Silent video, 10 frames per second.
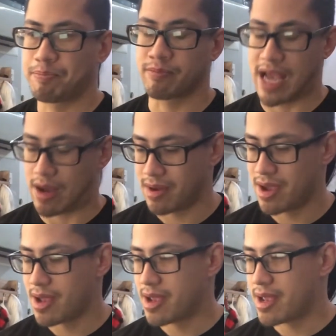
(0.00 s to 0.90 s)
Now,
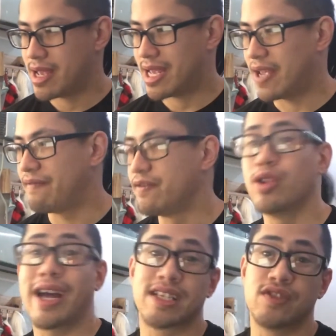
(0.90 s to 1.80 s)
if you
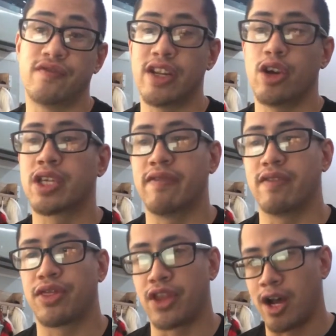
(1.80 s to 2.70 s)
like this video, give it
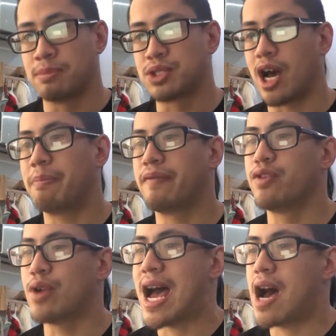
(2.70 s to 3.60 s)
a thumbs up. If
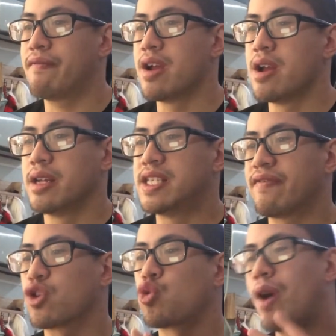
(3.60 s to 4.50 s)
you have
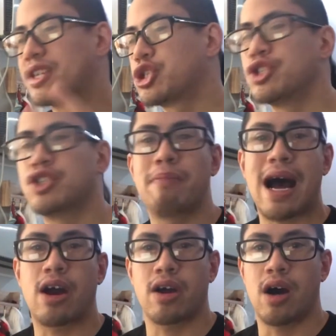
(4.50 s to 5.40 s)
different questions
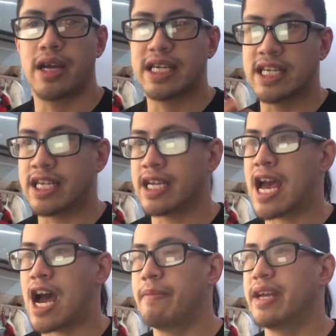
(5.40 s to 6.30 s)
about eating
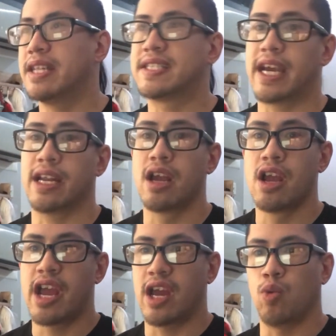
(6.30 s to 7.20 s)
habits
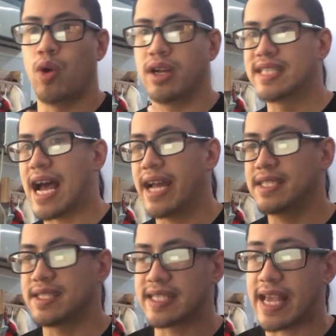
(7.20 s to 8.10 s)
and what
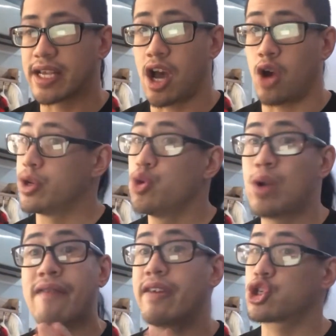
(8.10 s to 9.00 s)
diets to take on, we do
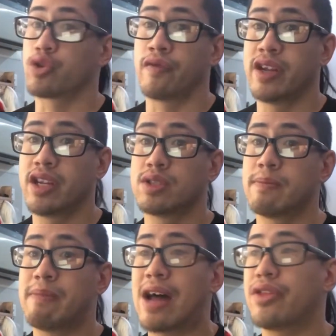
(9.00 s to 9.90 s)
have extra videos
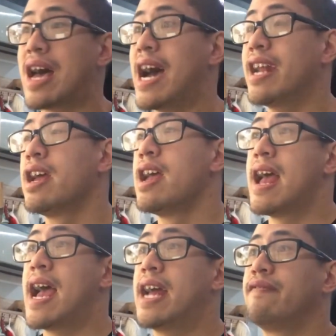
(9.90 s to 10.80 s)
about that.
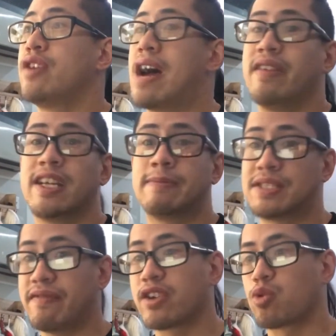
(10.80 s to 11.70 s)
And if you have any
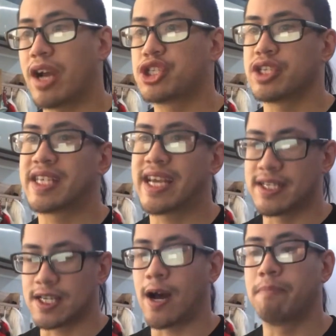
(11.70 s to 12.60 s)
specific questions, hit
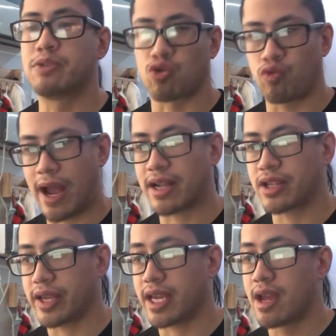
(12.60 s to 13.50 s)
us up
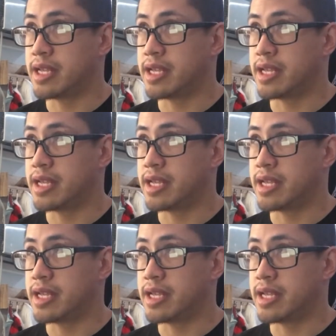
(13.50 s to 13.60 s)
directly.